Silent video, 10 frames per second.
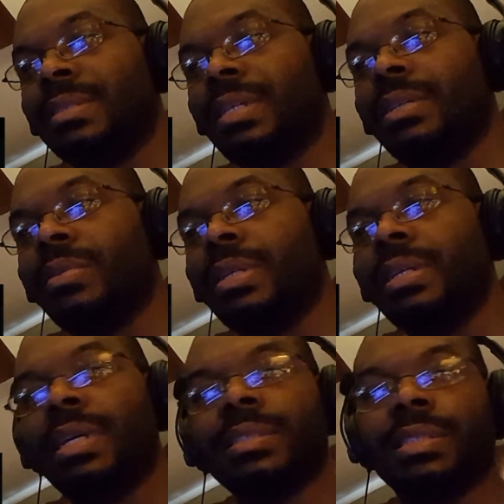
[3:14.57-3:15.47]
They know,
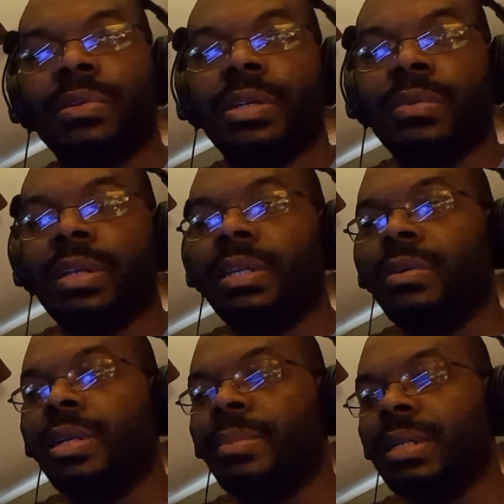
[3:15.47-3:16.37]
look how slow they are. They
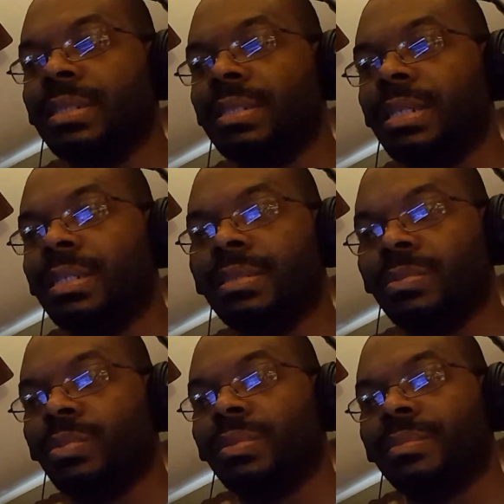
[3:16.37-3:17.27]
know they're about to get their
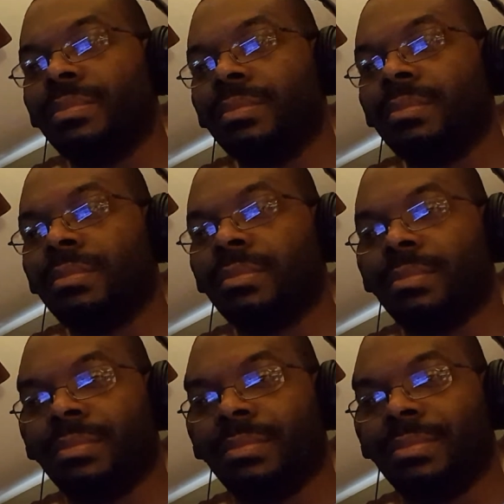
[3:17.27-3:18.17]
ass
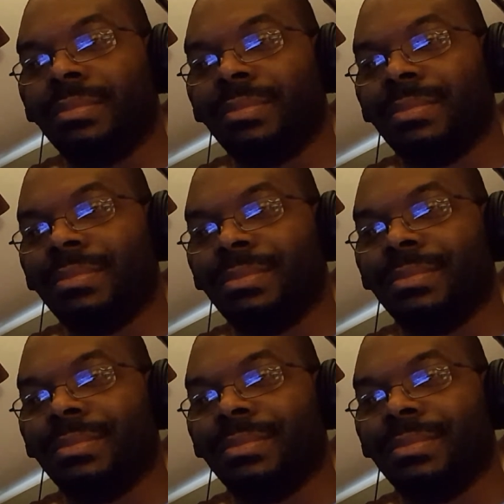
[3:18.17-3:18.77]
whooped.